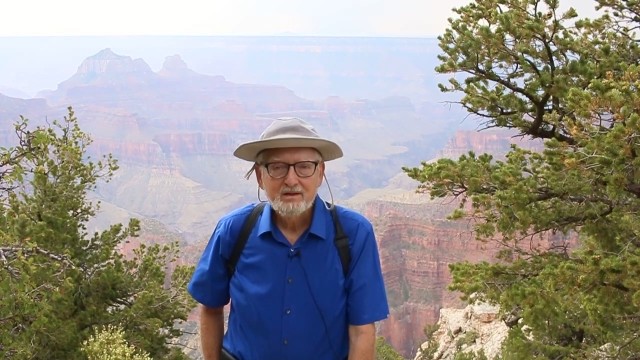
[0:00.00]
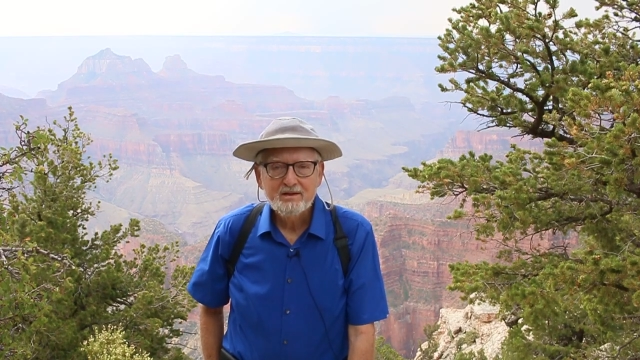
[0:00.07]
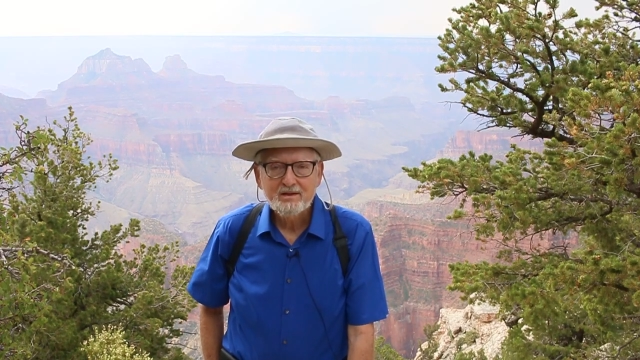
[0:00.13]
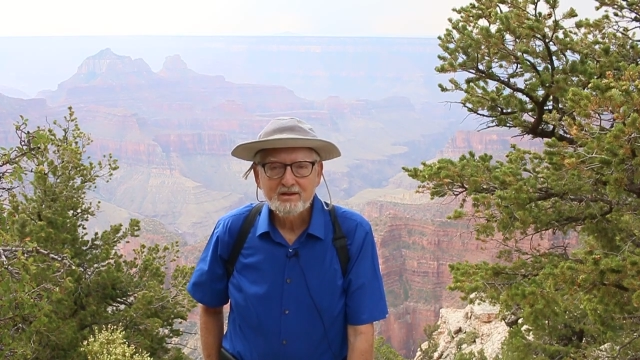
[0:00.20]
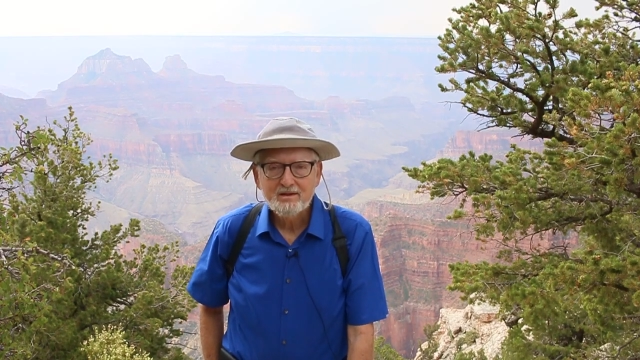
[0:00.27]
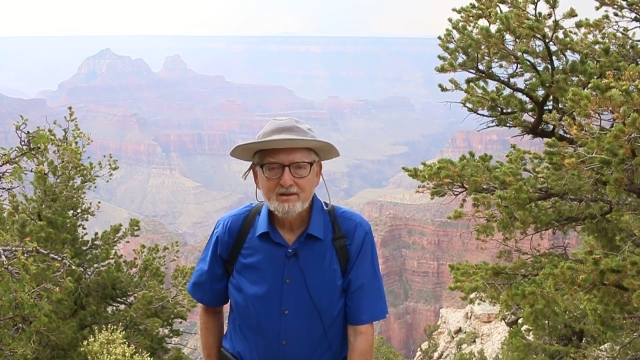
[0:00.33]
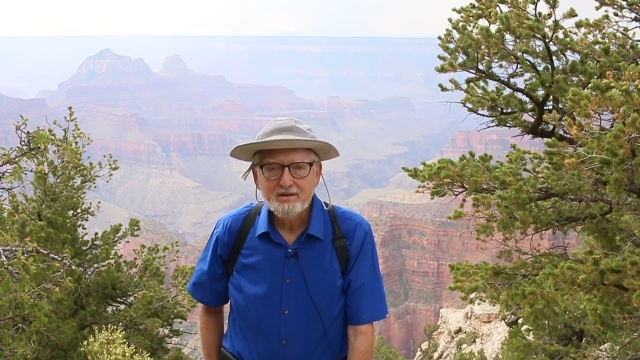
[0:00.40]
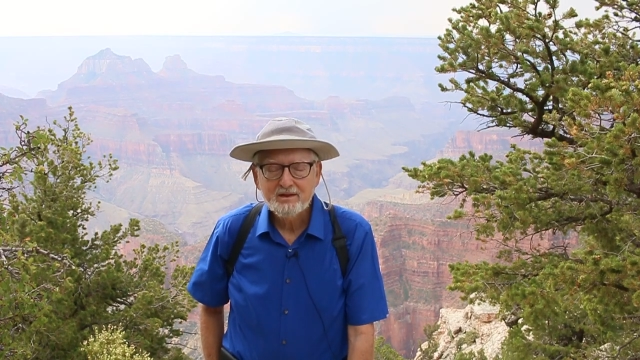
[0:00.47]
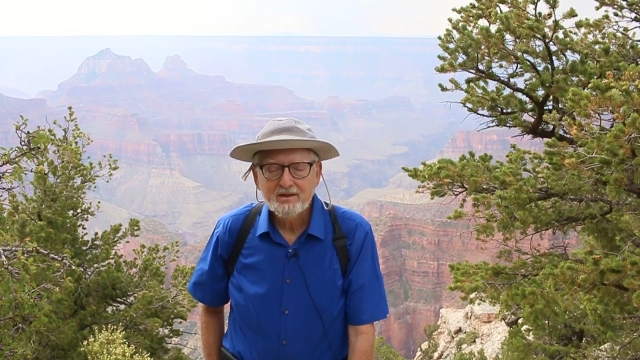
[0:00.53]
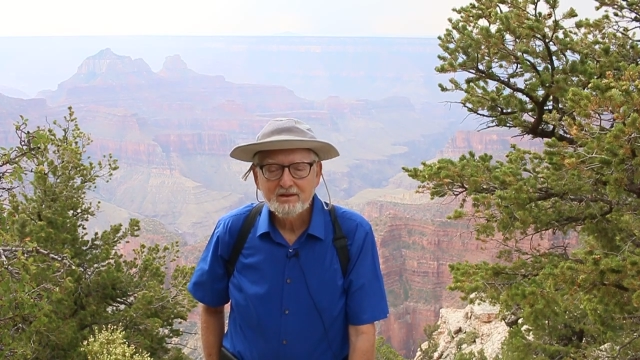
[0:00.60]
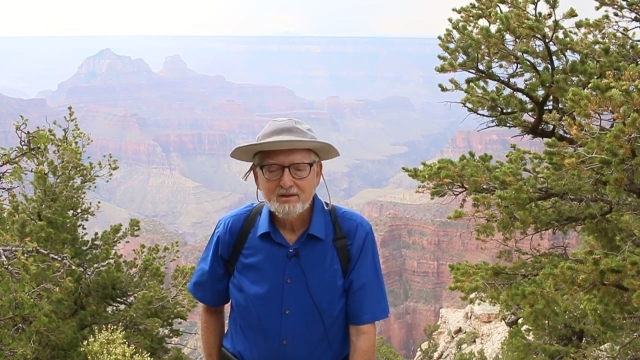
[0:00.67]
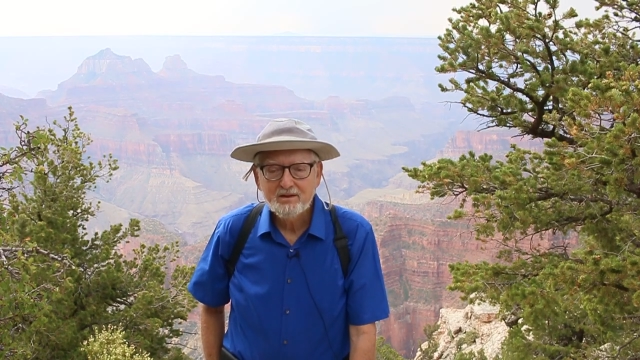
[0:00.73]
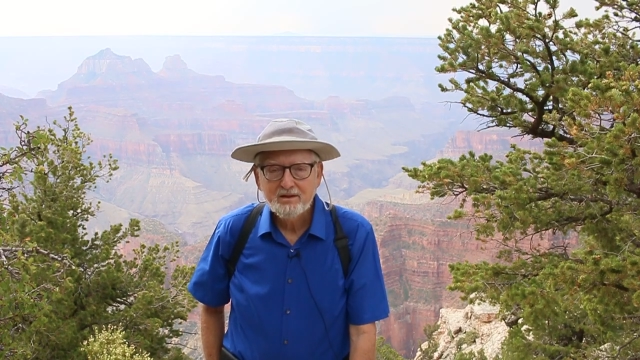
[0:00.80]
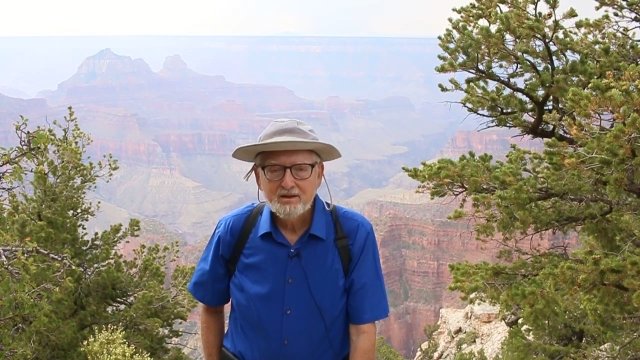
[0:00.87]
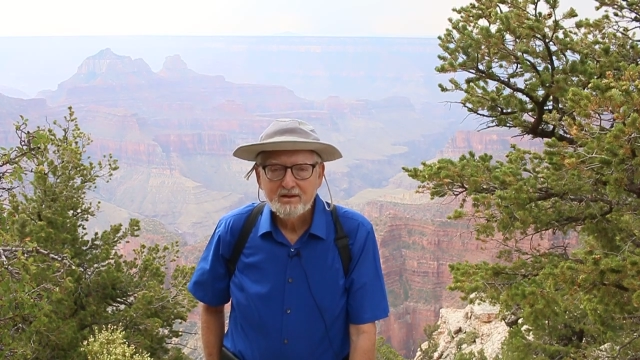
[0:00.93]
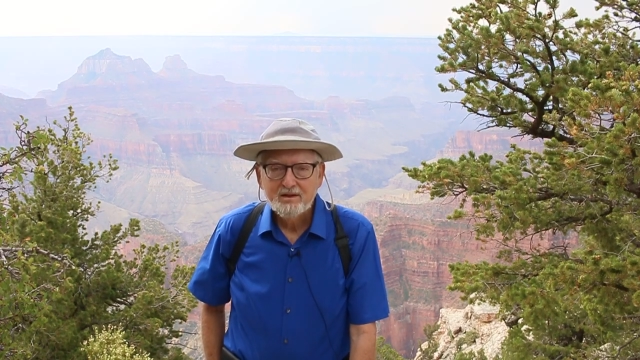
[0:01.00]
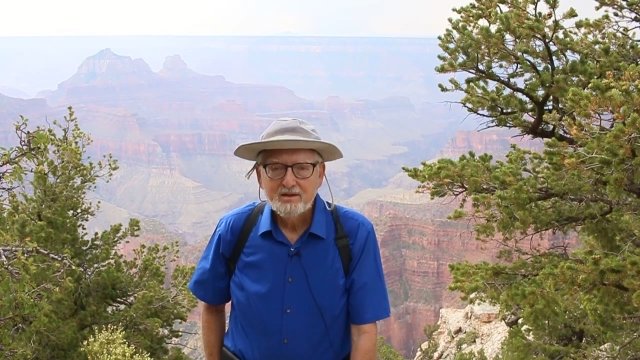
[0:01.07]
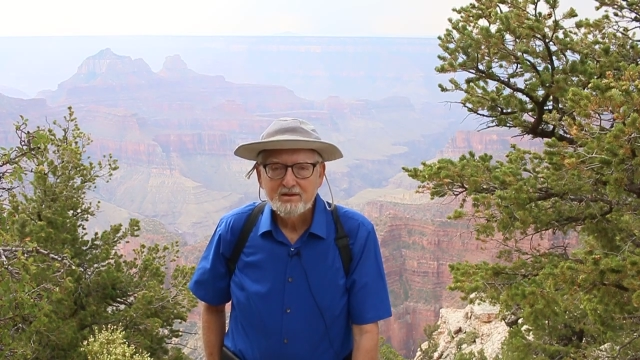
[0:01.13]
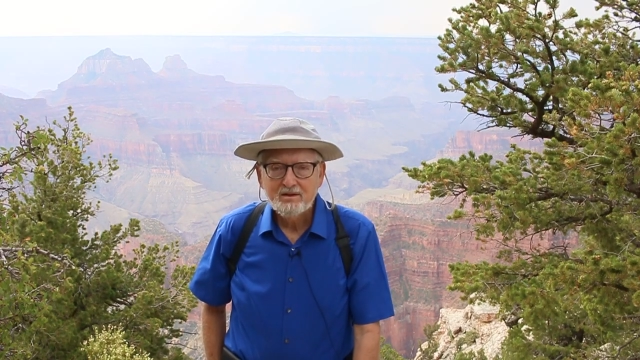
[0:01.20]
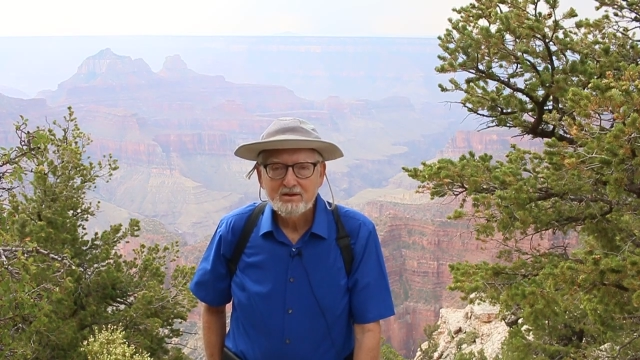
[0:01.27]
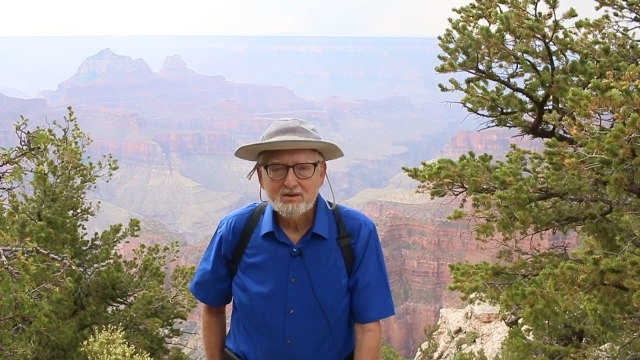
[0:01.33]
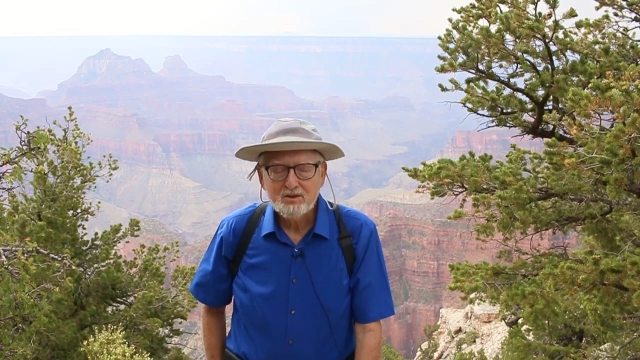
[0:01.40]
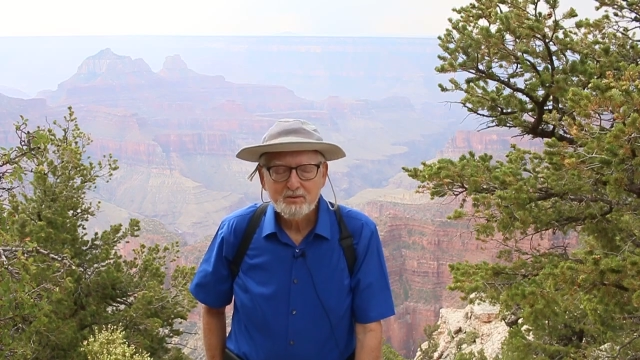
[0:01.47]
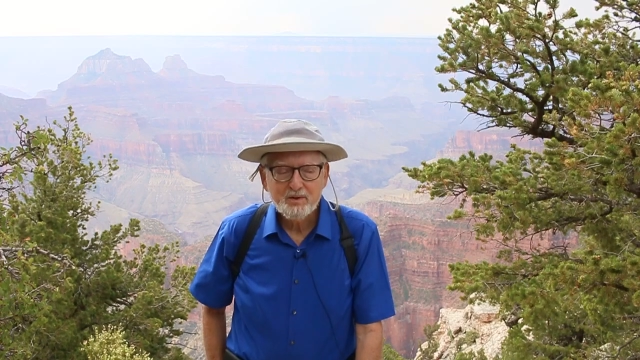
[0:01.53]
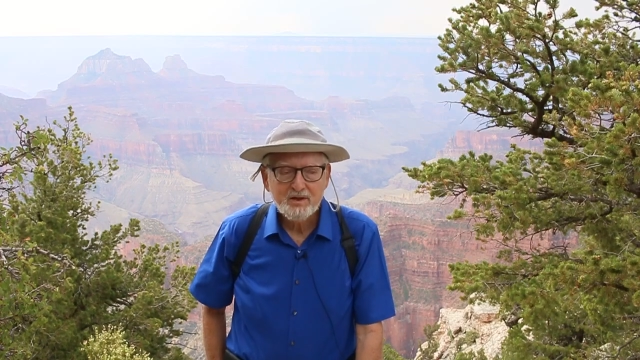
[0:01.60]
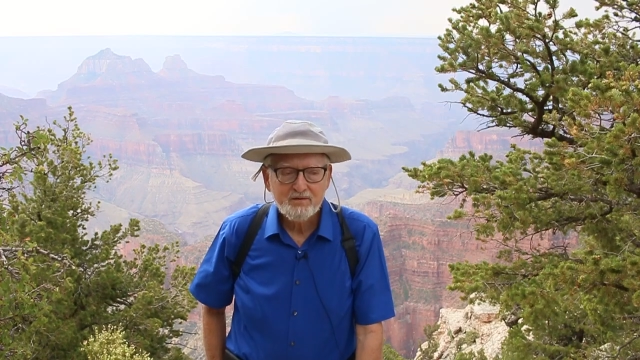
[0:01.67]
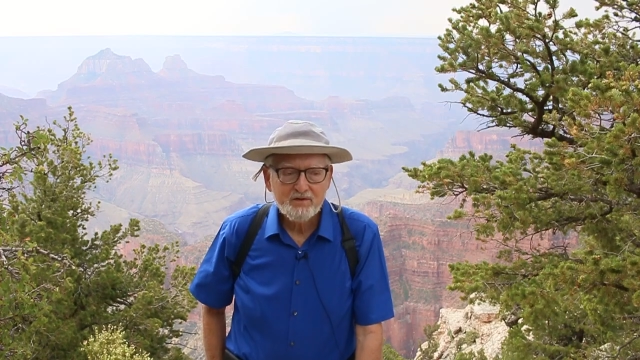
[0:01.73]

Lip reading: And there are so many